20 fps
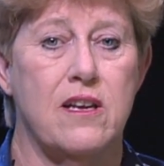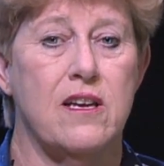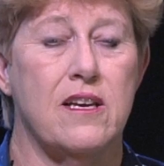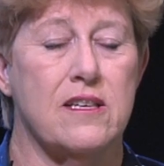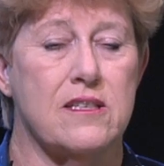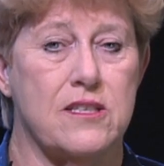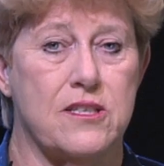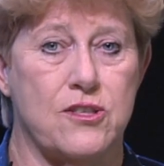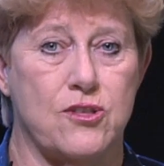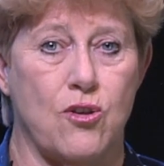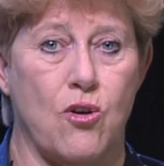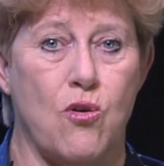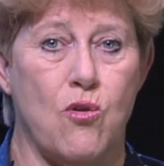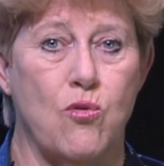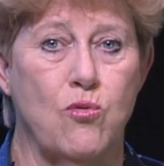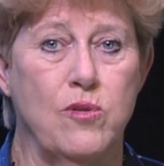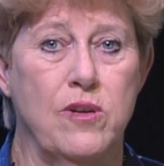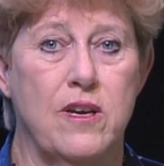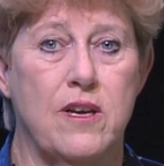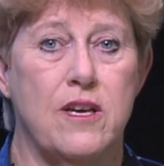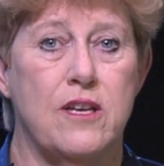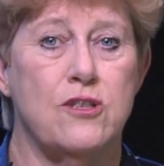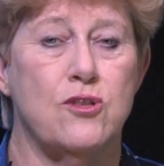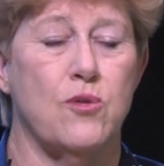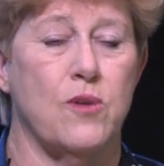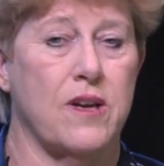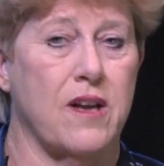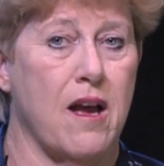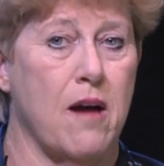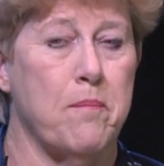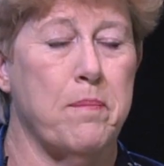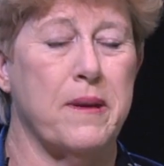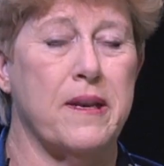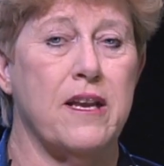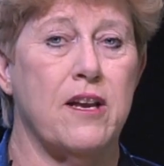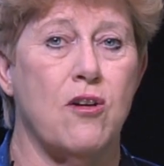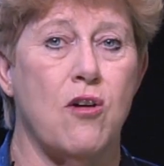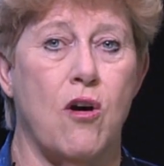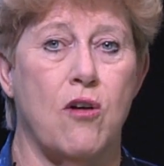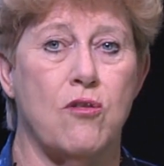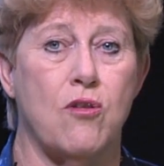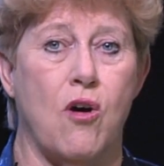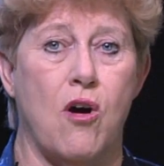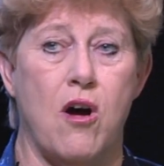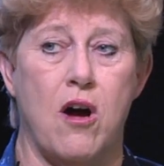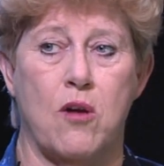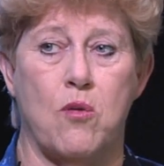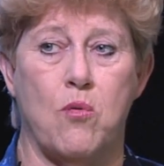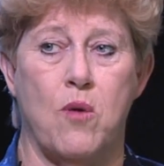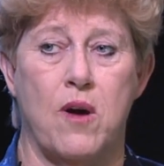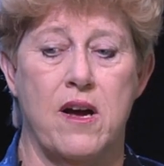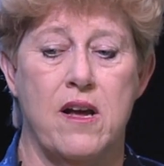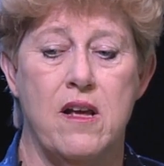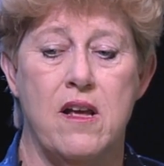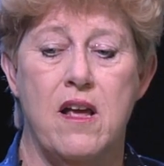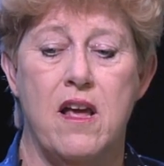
is sold to a company called Aqua,